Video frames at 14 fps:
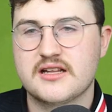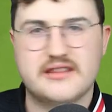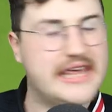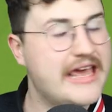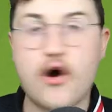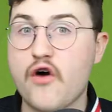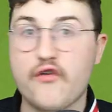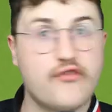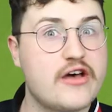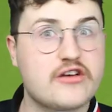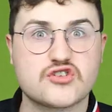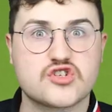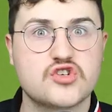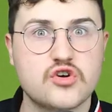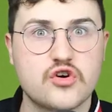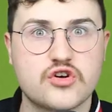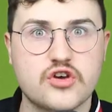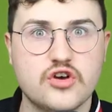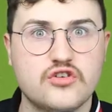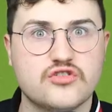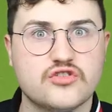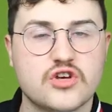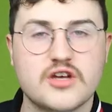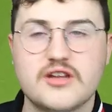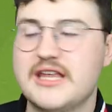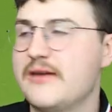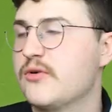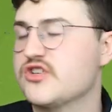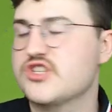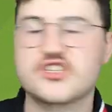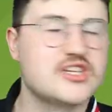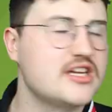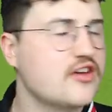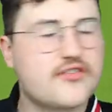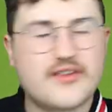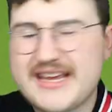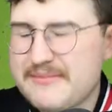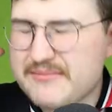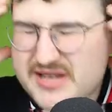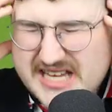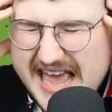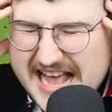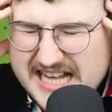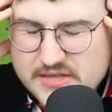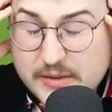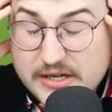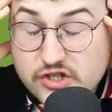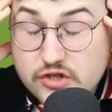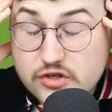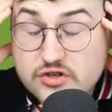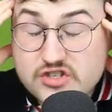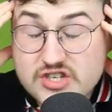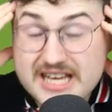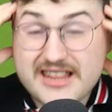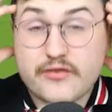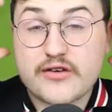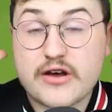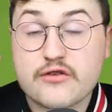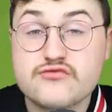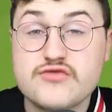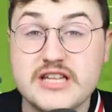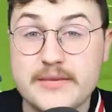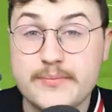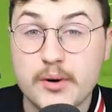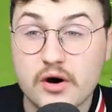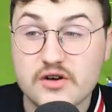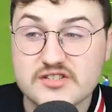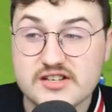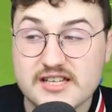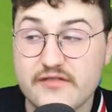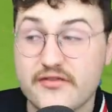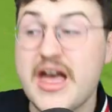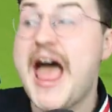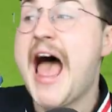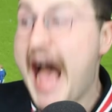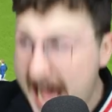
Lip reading: they all felt so good. They were just in a great headspace. You could say they felt really positive.